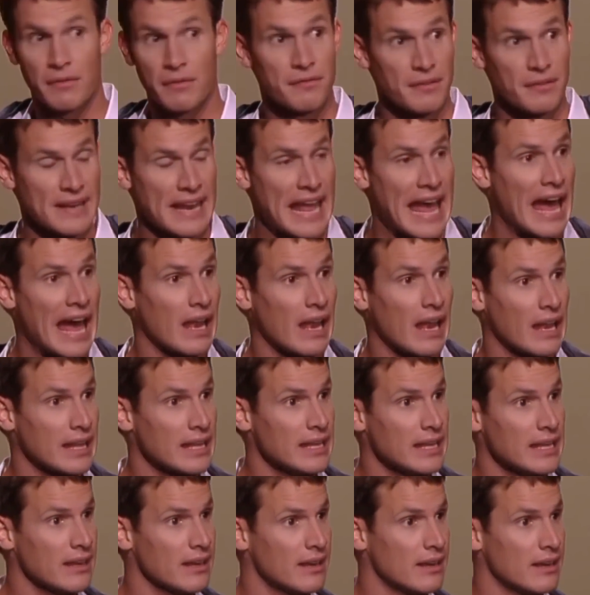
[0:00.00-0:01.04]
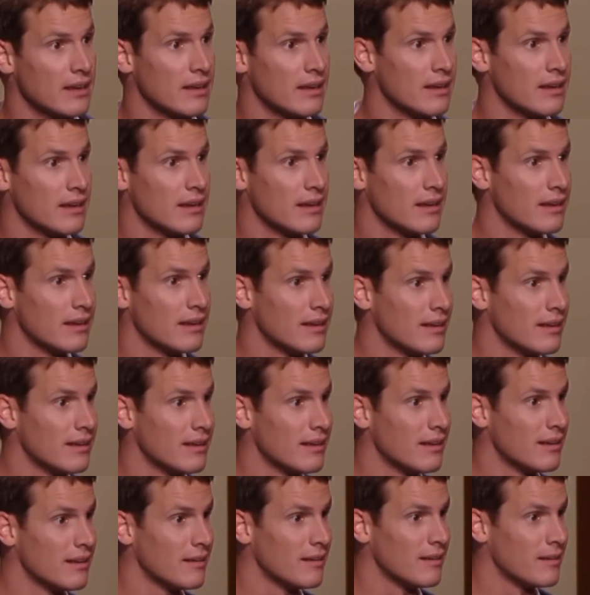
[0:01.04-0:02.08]
The finale,
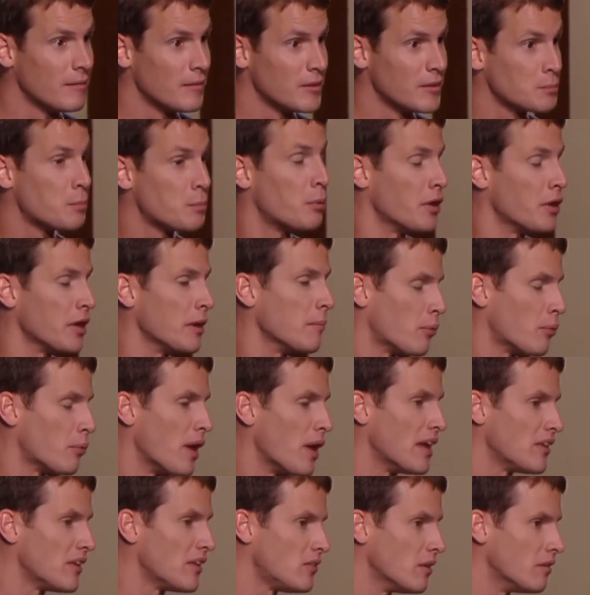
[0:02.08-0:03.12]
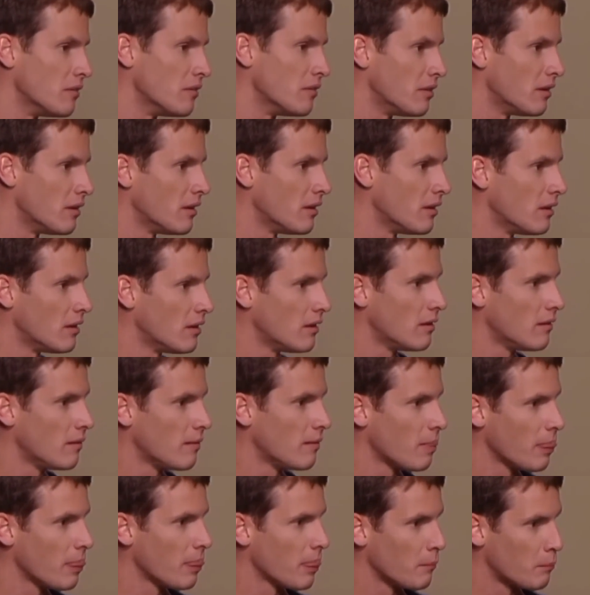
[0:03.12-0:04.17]
it's pretty impressive.
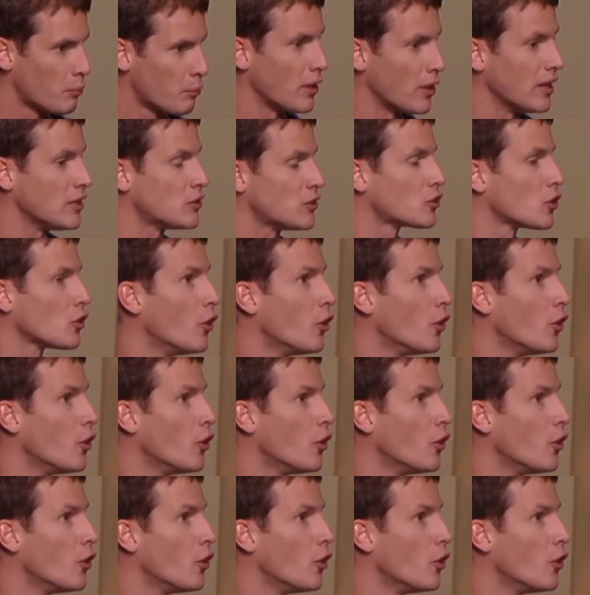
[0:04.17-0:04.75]
Parades